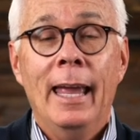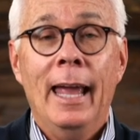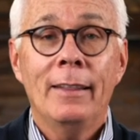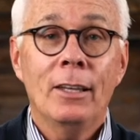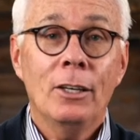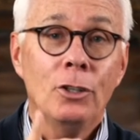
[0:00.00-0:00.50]

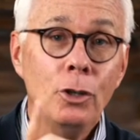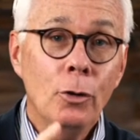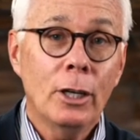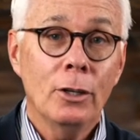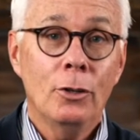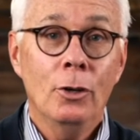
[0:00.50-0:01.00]
and that you
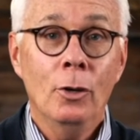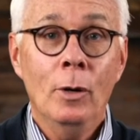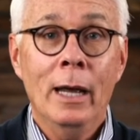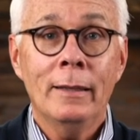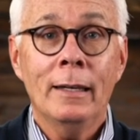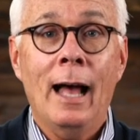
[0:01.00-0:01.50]
can do,
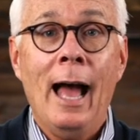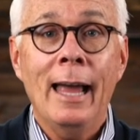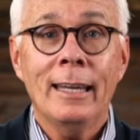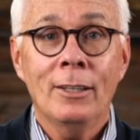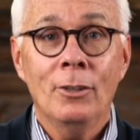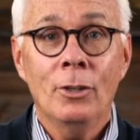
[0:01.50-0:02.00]
and that I
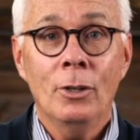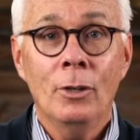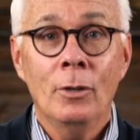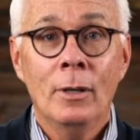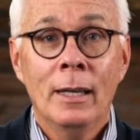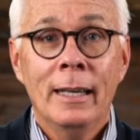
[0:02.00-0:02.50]
can
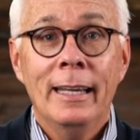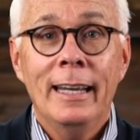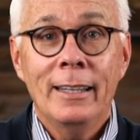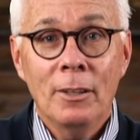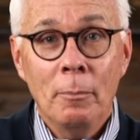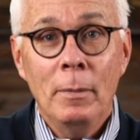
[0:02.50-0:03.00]
do
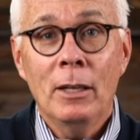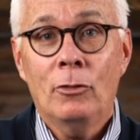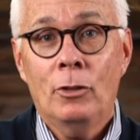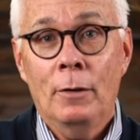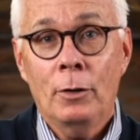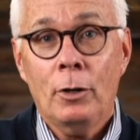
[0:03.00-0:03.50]
in the
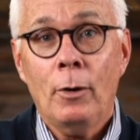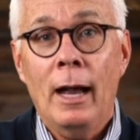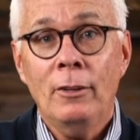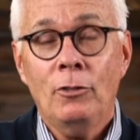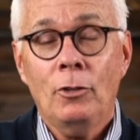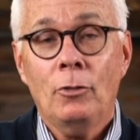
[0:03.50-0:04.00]
midst of a
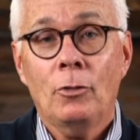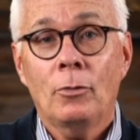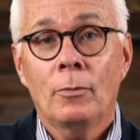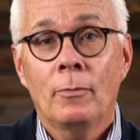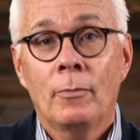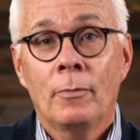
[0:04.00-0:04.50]
crisis.
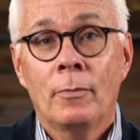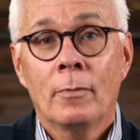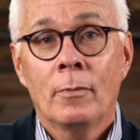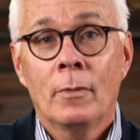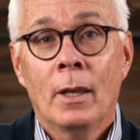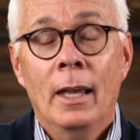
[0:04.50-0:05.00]

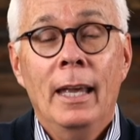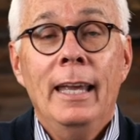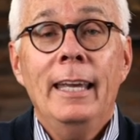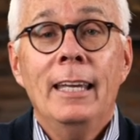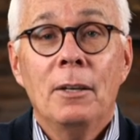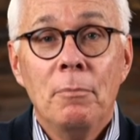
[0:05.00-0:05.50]

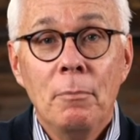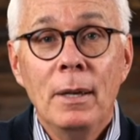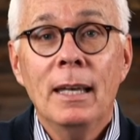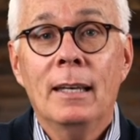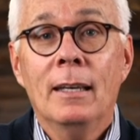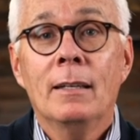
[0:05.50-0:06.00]
He
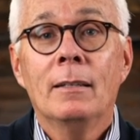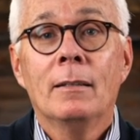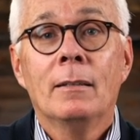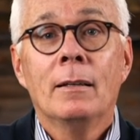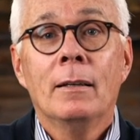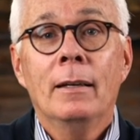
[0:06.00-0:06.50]
admitted
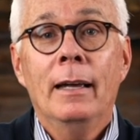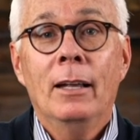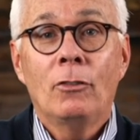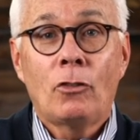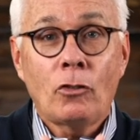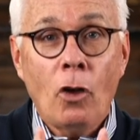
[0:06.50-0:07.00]

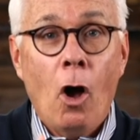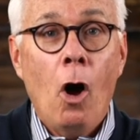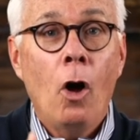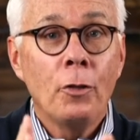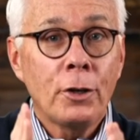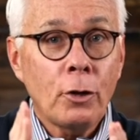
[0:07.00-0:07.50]
and
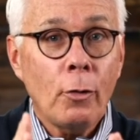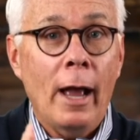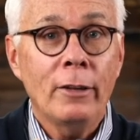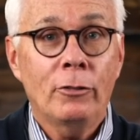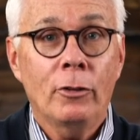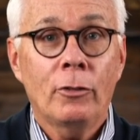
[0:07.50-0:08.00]
saw the
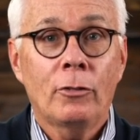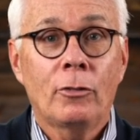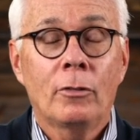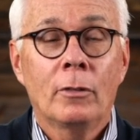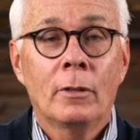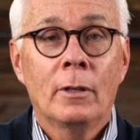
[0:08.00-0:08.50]

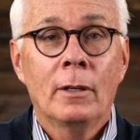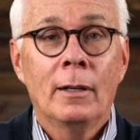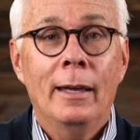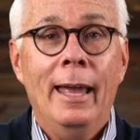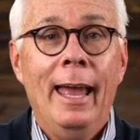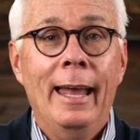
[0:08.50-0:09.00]
crisis
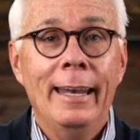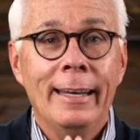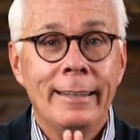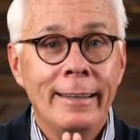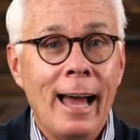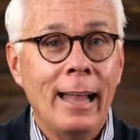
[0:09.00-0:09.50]
and
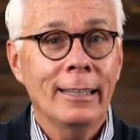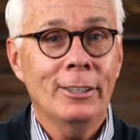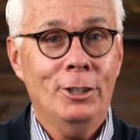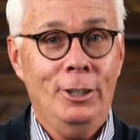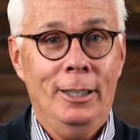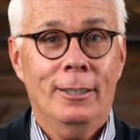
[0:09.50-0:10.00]

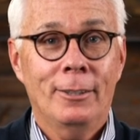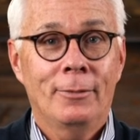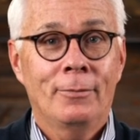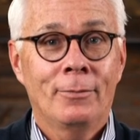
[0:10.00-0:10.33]
acknowledged it.